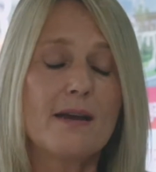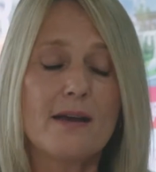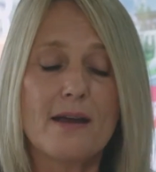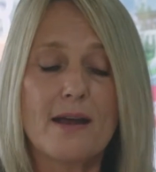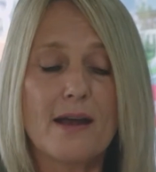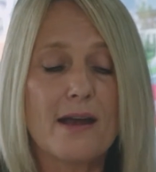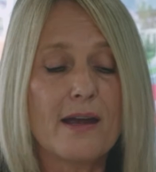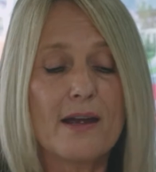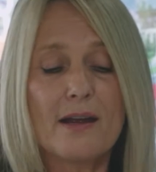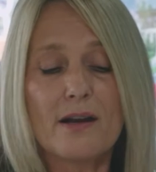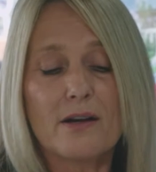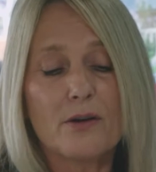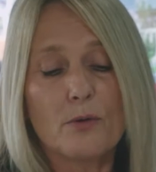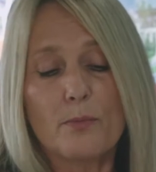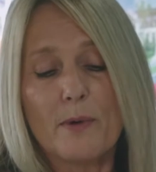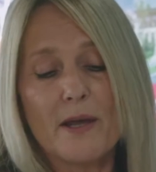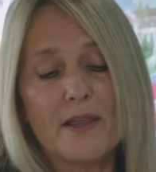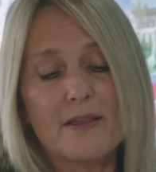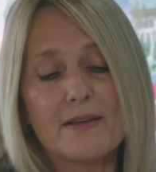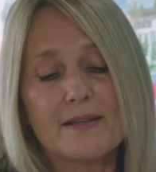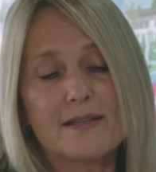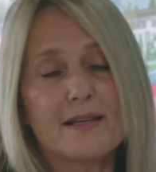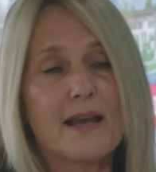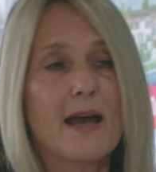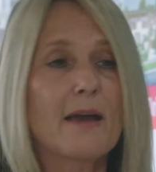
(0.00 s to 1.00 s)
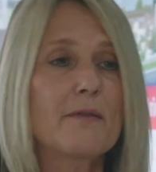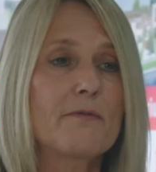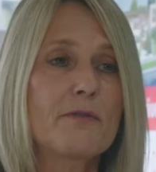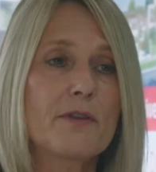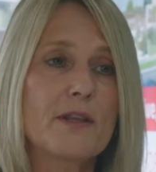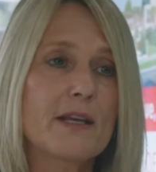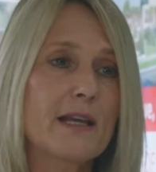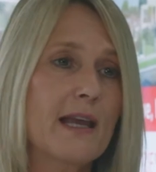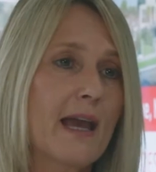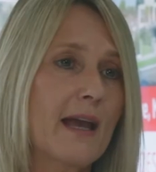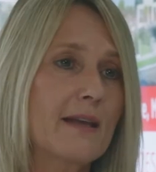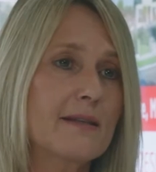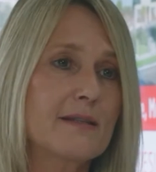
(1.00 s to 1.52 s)
It'll be the same for the
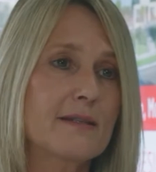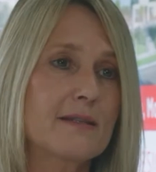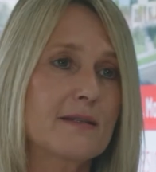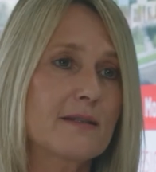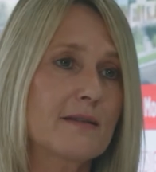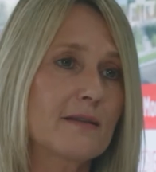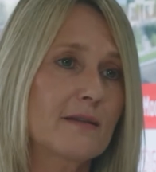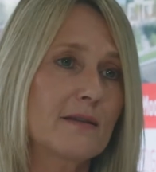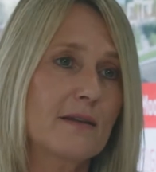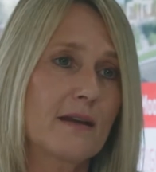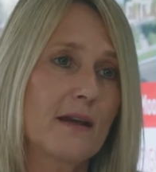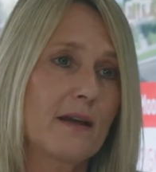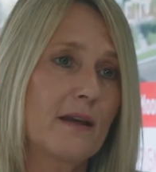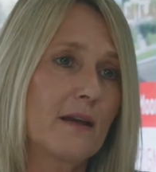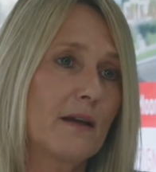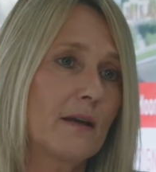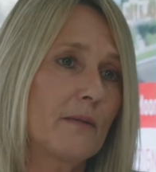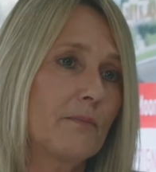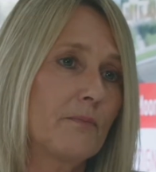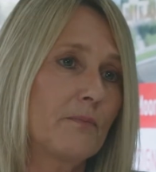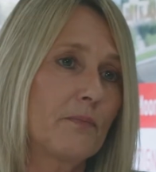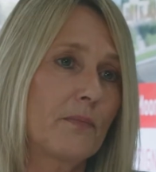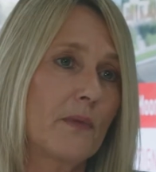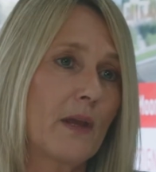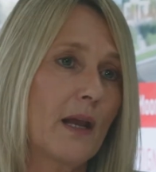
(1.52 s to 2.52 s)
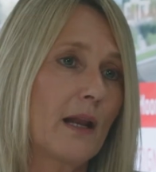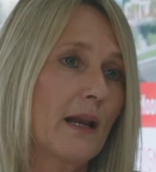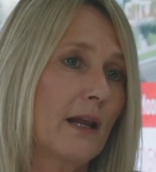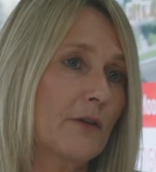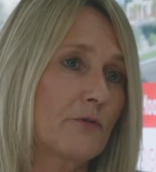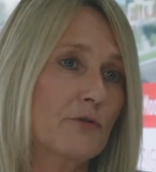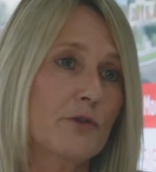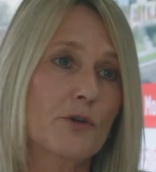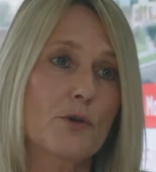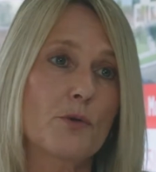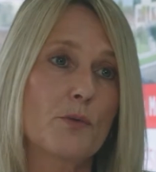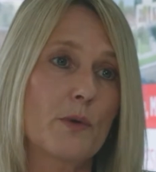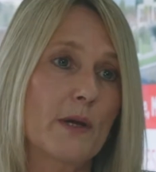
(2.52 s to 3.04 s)
gas,
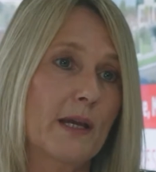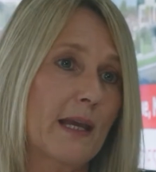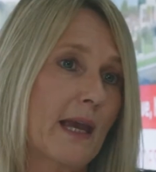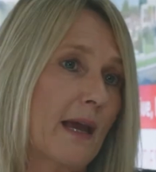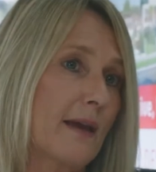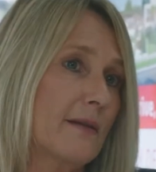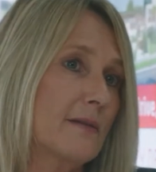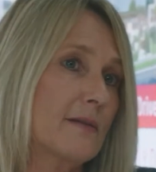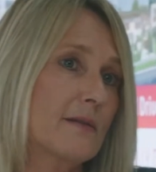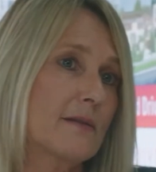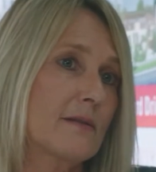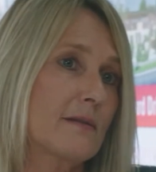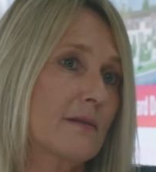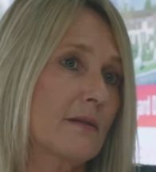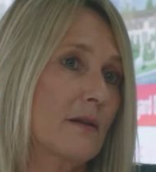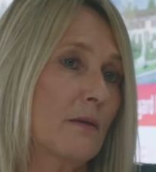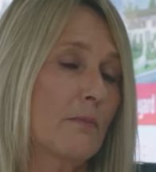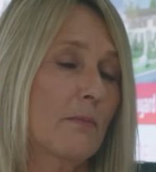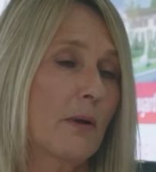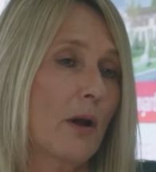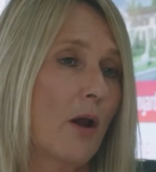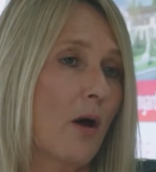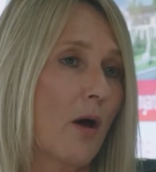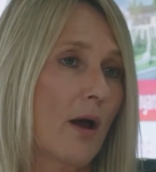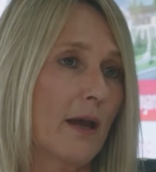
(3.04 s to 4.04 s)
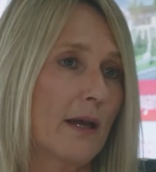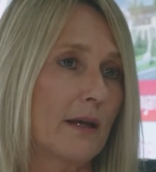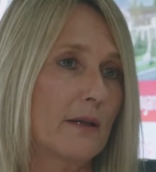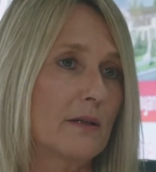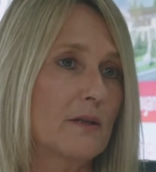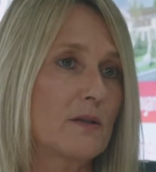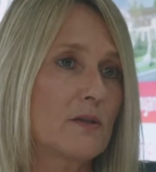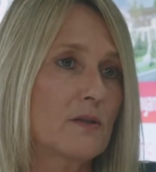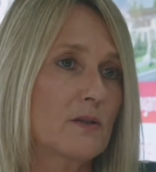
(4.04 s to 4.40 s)
electrical and gas compliance.